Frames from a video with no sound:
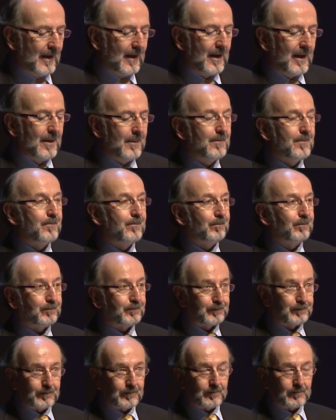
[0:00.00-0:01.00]

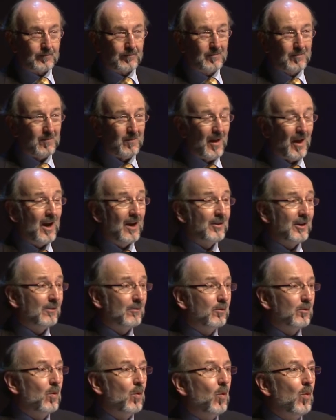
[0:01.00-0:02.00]
I
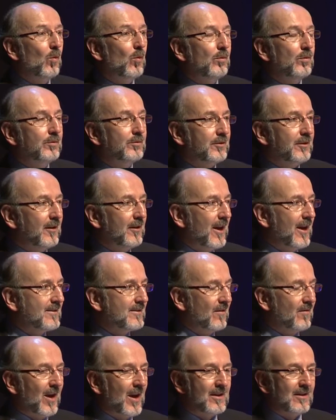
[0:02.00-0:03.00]
think
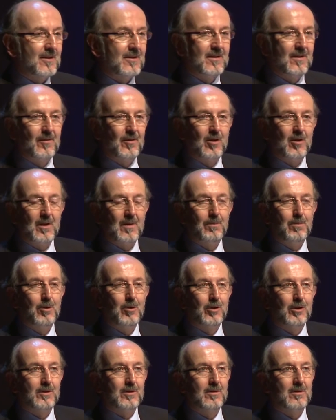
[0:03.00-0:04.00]
today's event is a very
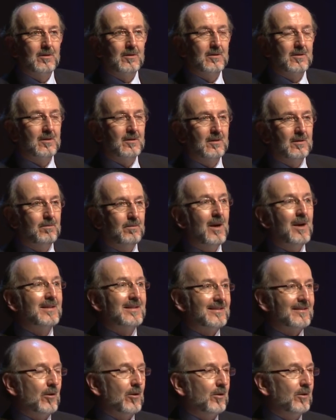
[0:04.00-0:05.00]
important
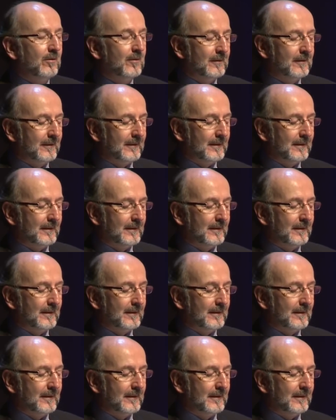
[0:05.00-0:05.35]
milestone